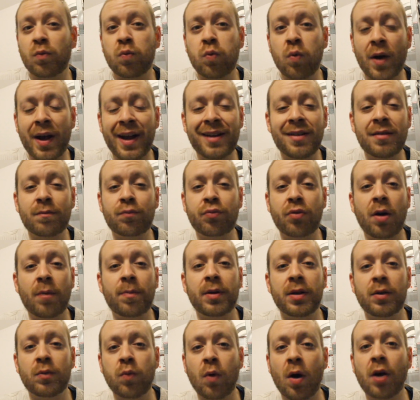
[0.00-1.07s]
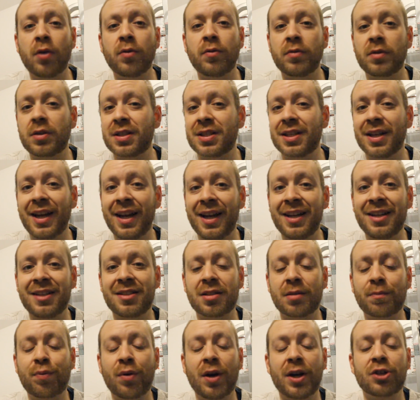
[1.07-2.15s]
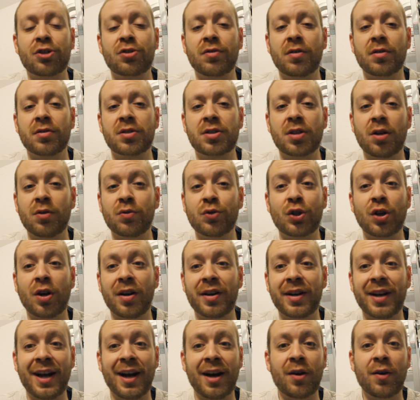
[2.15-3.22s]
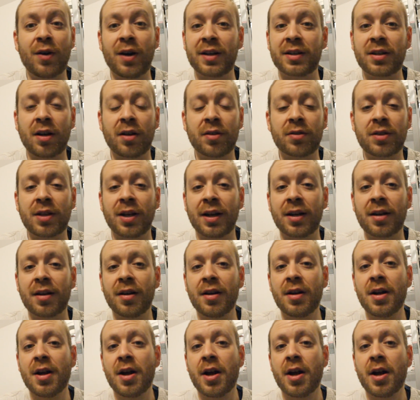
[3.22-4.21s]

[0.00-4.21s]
win probably won't ease the pressure on Solskjaer now, I don't think.